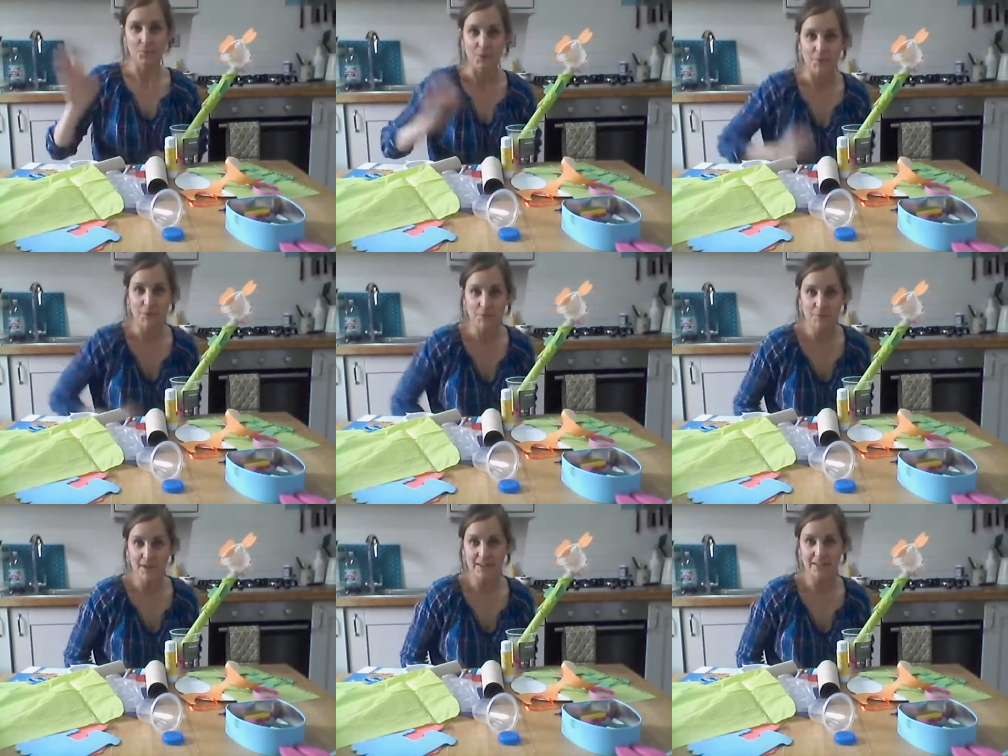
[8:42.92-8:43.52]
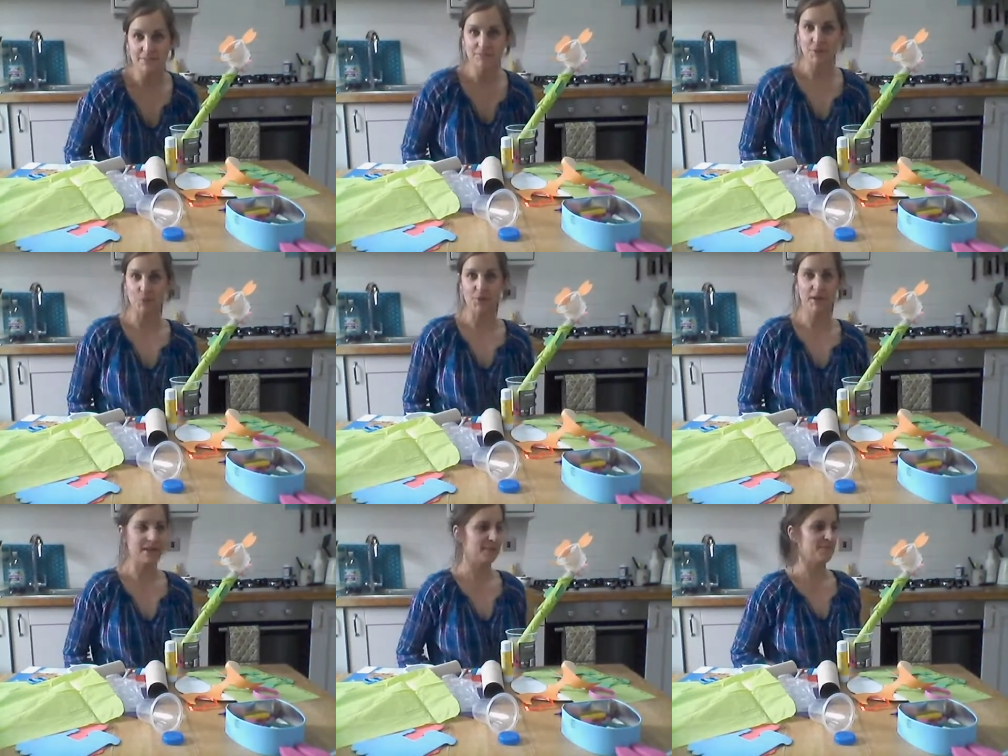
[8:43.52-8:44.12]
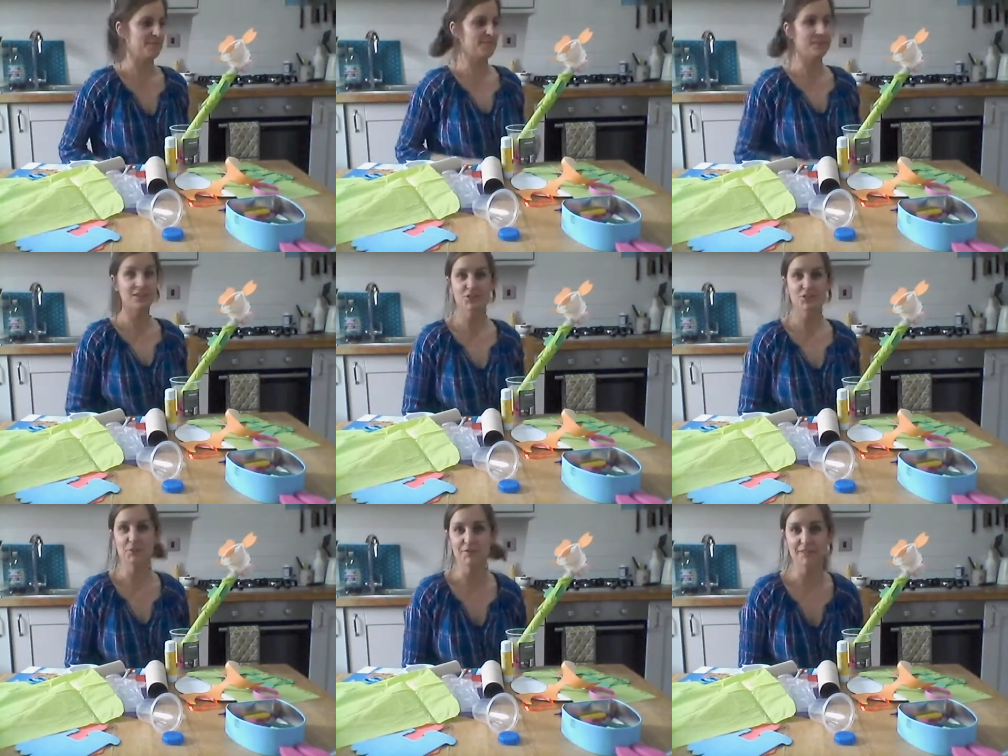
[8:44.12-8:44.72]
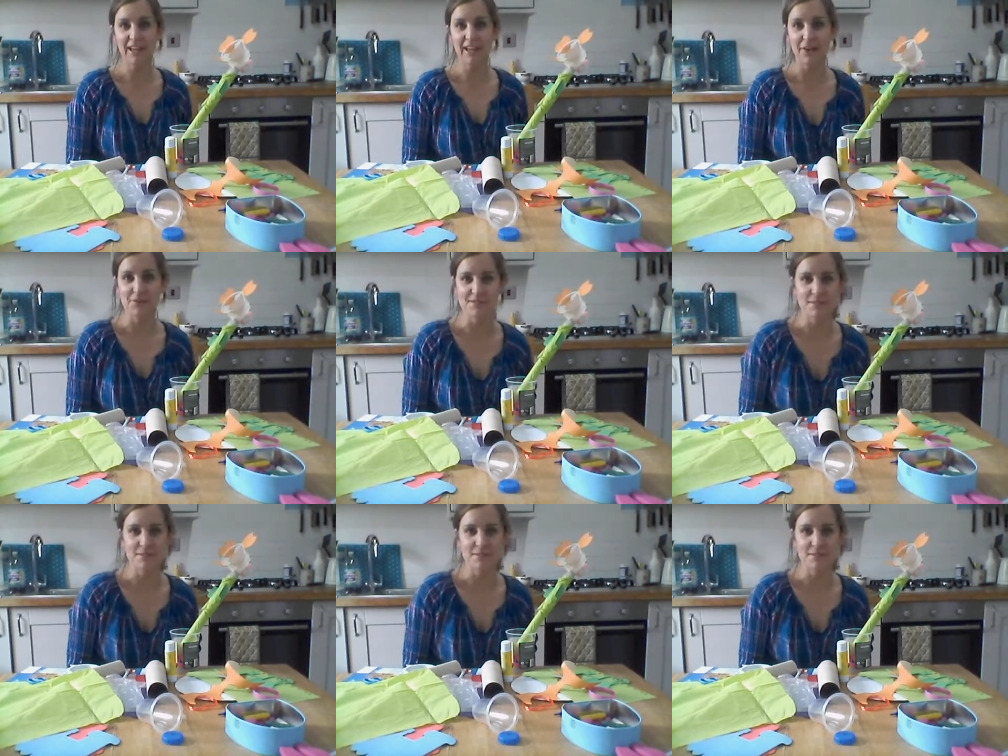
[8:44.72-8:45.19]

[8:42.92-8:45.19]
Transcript: Welcome back. Okay, I finished my flower